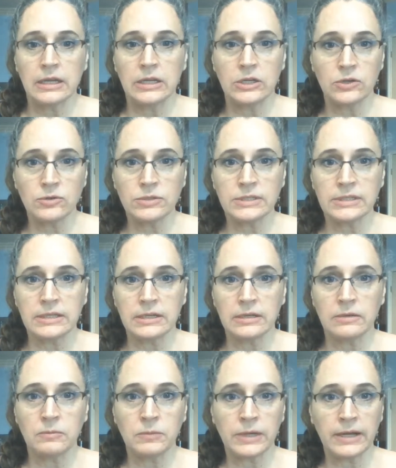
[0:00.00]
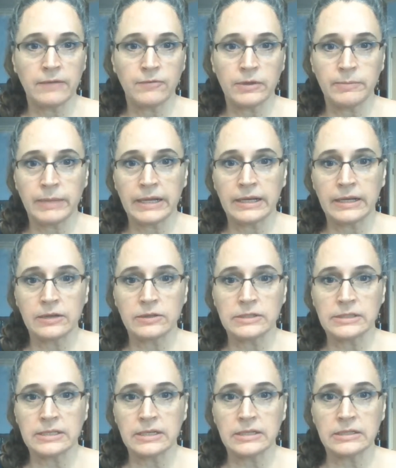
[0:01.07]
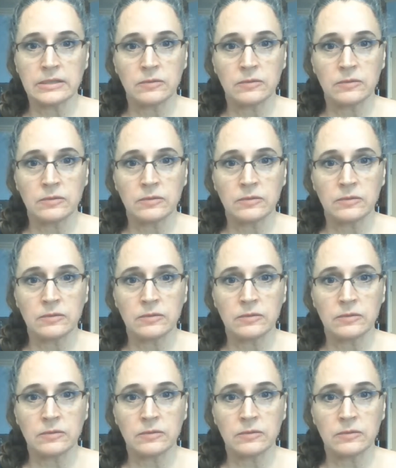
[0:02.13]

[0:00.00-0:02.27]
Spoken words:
You're seeing what everybody else sees,